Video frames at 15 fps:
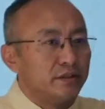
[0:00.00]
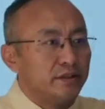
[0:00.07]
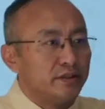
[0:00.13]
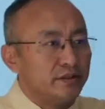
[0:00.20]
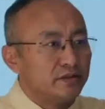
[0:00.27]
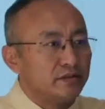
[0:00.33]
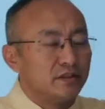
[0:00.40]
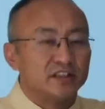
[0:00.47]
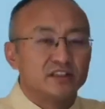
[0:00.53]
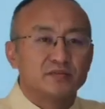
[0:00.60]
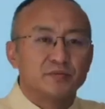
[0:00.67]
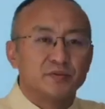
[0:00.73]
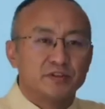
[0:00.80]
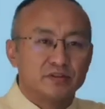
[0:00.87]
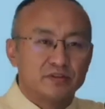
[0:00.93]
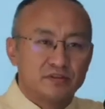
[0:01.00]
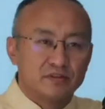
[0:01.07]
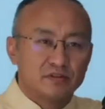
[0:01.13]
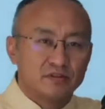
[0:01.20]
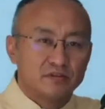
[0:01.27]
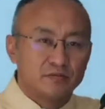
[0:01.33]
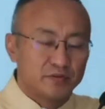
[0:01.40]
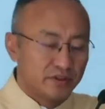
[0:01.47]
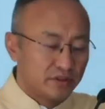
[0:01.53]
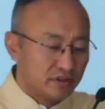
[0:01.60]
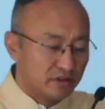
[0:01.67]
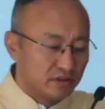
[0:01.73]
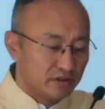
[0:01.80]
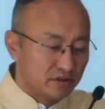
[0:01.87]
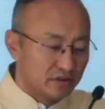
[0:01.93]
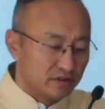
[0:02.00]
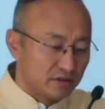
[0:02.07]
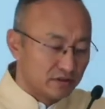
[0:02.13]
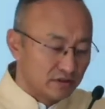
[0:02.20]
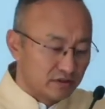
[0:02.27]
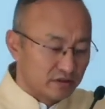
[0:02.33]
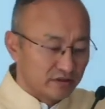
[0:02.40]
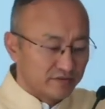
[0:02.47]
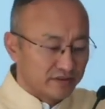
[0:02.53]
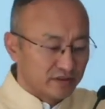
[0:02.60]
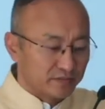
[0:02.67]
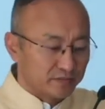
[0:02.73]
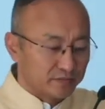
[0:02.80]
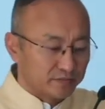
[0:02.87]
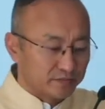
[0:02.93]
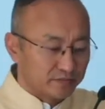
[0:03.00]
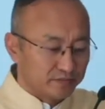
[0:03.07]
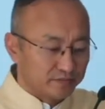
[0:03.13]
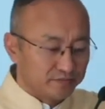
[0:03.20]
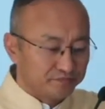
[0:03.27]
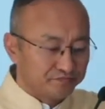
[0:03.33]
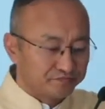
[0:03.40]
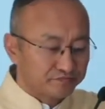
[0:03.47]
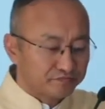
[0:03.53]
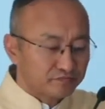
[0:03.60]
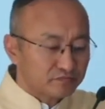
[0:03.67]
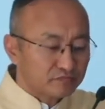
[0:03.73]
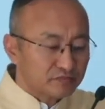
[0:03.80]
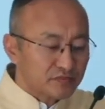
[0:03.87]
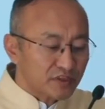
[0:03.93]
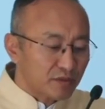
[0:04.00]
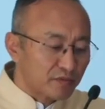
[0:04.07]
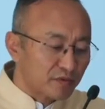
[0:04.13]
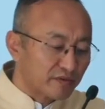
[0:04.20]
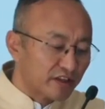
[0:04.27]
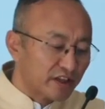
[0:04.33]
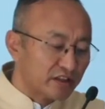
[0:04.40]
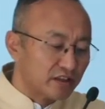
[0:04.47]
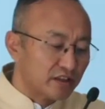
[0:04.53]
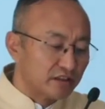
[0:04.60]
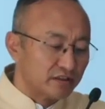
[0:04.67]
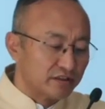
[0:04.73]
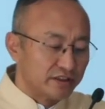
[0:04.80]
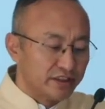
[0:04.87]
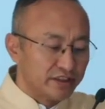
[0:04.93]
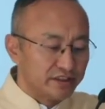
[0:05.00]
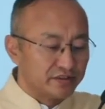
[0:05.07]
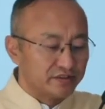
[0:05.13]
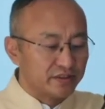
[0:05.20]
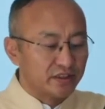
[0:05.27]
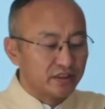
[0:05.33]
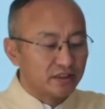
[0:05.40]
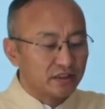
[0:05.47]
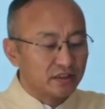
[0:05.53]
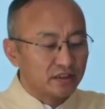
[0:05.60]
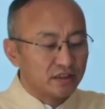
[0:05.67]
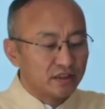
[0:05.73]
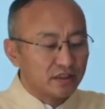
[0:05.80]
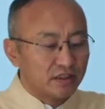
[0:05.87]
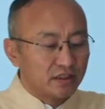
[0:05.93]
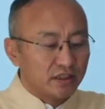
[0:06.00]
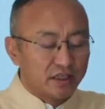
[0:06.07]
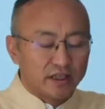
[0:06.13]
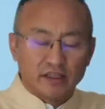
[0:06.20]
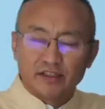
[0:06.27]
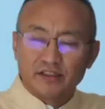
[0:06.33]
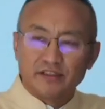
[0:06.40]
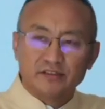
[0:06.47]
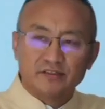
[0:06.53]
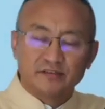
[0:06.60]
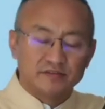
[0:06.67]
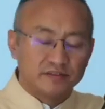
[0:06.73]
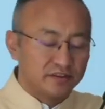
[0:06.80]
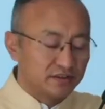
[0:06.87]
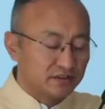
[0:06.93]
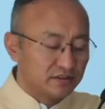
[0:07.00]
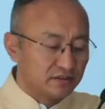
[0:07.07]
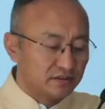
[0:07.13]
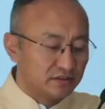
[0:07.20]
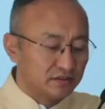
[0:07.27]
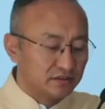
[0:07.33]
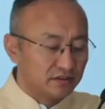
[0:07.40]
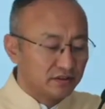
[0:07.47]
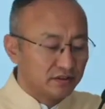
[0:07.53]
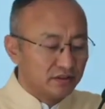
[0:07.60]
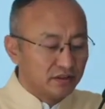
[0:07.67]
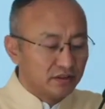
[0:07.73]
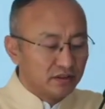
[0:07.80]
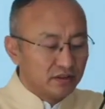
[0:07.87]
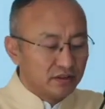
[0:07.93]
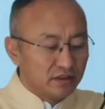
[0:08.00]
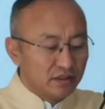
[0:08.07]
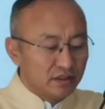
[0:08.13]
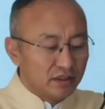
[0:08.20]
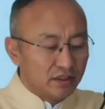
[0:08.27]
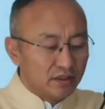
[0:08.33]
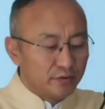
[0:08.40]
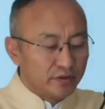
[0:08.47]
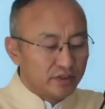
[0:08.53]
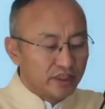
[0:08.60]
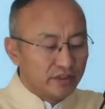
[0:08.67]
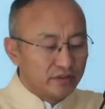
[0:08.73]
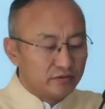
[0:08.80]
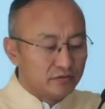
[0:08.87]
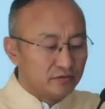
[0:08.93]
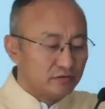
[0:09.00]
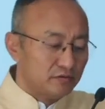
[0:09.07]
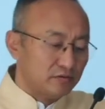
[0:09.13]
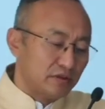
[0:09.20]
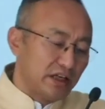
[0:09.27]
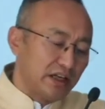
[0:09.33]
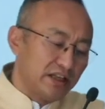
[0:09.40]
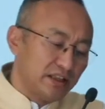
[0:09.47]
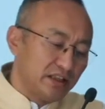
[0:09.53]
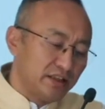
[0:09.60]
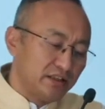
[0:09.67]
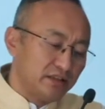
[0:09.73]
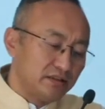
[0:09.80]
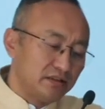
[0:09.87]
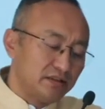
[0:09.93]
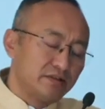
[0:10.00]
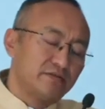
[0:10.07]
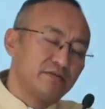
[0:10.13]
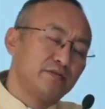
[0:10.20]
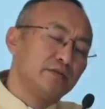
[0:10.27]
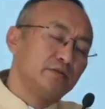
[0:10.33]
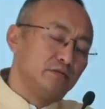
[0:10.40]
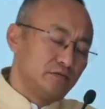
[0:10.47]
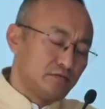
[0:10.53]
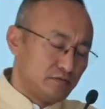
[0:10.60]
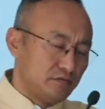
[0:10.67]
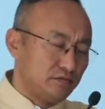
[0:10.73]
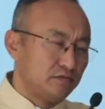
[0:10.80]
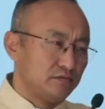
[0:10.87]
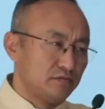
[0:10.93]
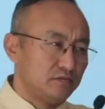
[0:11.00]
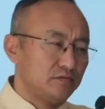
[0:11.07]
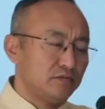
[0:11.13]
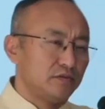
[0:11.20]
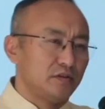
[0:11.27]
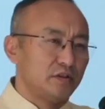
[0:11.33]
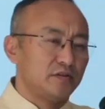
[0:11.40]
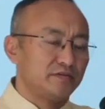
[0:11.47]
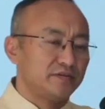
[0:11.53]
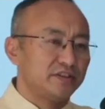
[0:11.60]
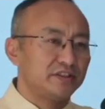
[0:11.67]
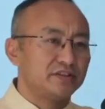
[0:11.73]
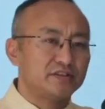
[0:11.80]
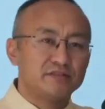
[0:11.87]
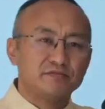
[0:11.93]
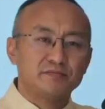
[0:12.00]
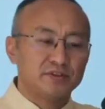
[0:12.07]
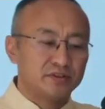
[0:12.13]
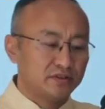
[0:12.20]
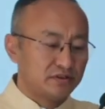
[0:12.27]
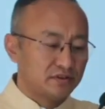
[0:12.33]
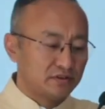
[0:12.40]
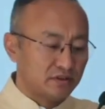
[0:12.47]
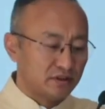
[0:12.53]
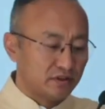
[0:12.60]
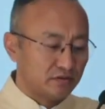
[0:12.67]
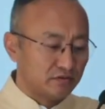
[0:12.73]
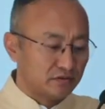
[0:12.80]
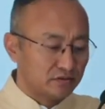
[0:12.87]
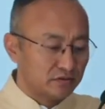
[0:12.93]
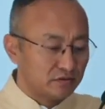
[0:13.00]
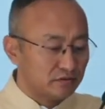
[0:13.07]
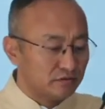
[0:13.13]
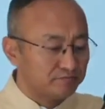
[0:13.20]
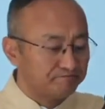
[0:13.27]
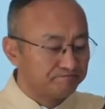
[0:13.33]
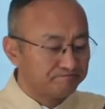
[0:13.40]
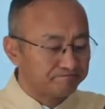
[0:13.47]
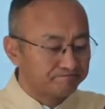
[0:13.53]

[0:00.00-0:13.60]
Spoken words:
initial experience with the service provided under e-district and e-services. I would like to highlight a few of the achievements and also